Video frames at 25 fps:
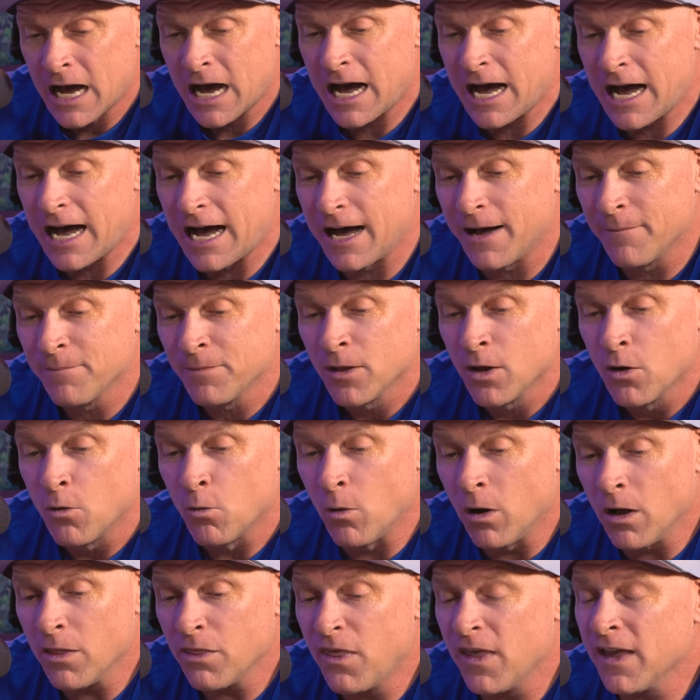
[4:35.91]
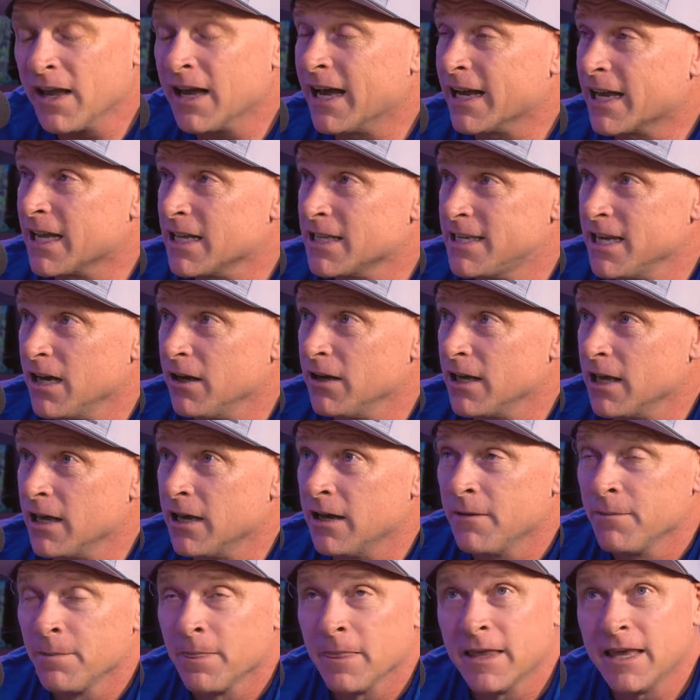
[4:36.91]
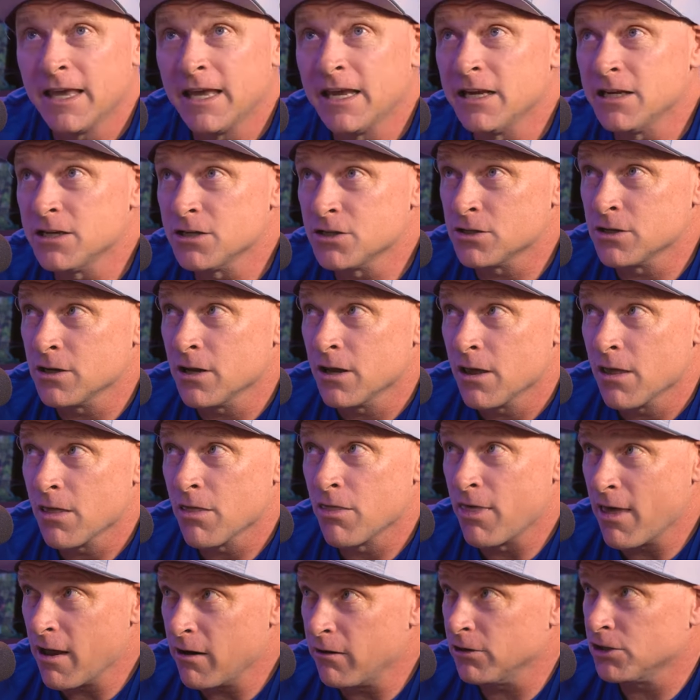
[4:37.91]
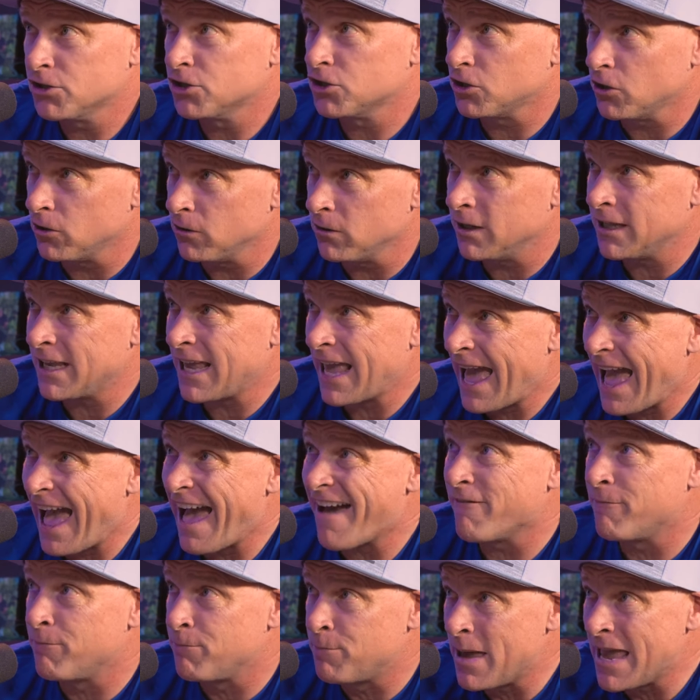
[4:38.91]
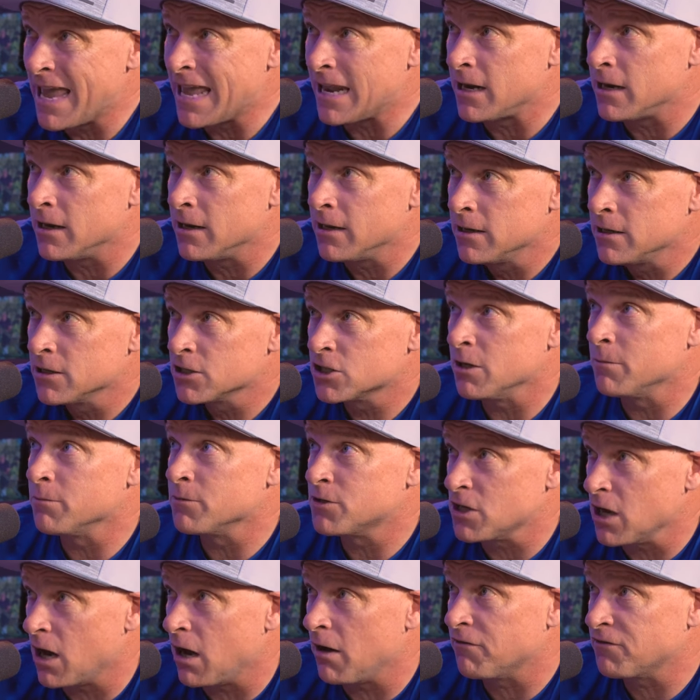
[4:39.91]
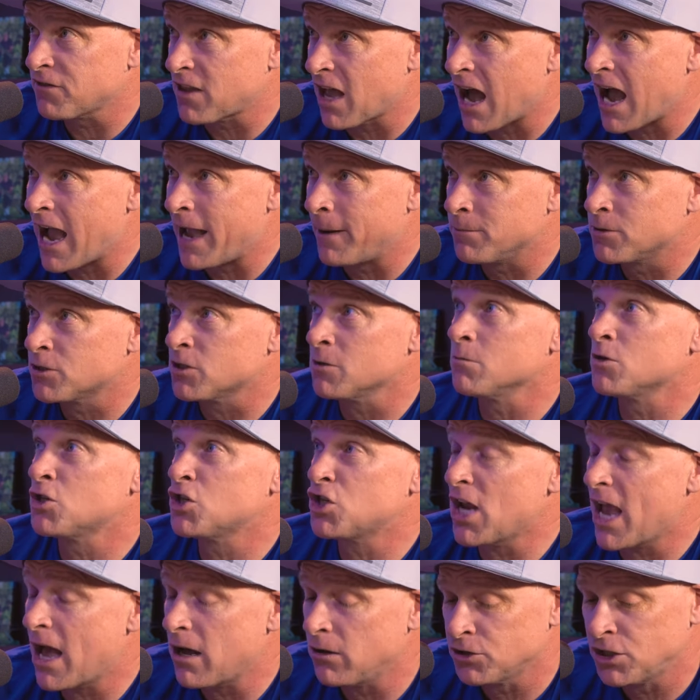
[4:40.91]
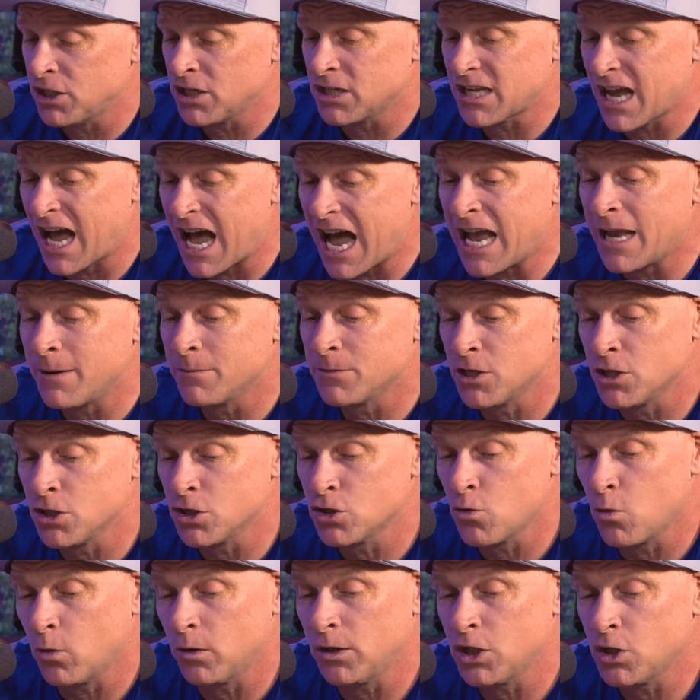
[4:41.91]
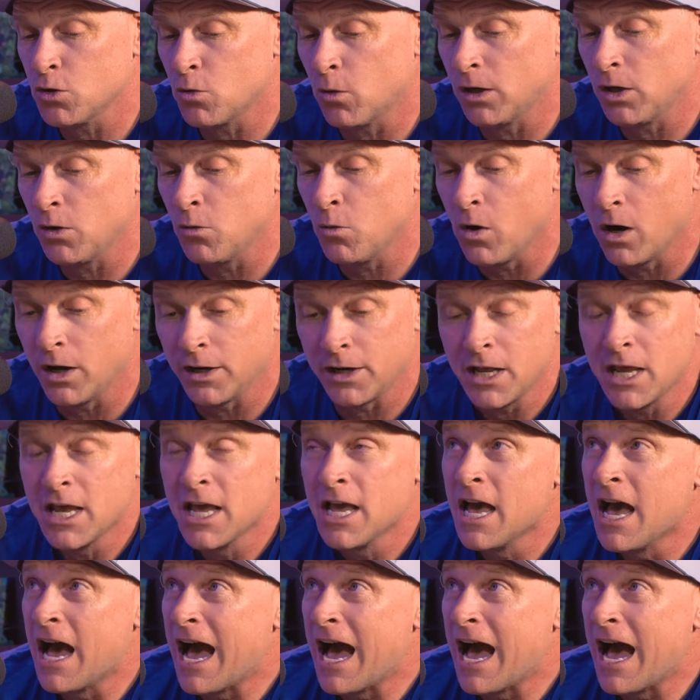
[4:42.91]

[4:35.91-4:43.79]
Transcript: Uh, one thing I could tell you is there certainly have been some tough times, some challenging times in 2021.